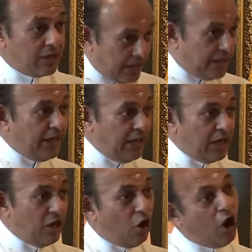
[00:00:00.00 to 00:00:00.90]
Really?
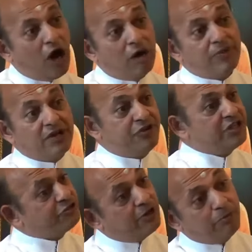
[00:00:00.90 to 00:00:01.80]
All my
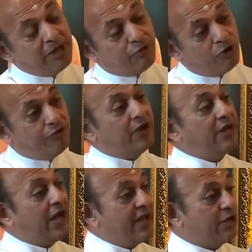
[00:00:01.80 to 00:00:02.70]
wish will be fulfilled?
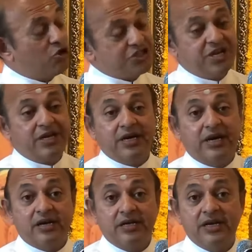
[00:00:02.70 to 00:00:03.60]
I questioned
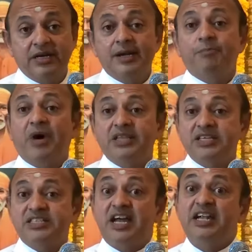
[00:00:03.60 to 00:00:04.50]
her.
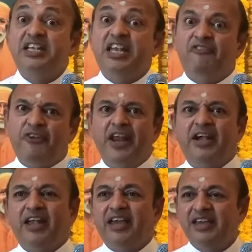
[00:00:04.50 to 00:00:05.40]
Mother said,
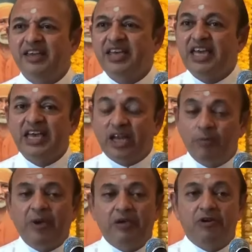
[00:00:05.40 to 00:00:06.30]
definitely it
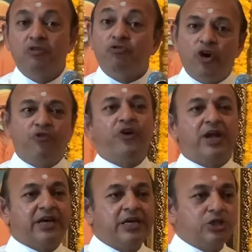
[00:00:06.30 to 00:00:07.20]
will be
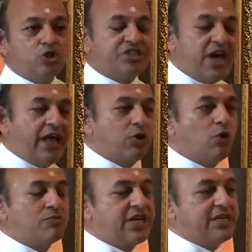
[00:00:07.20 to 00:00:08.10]
fulfilled. You chant
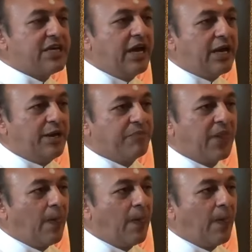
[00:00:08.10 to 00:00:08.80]
Om Sri Sai Ram.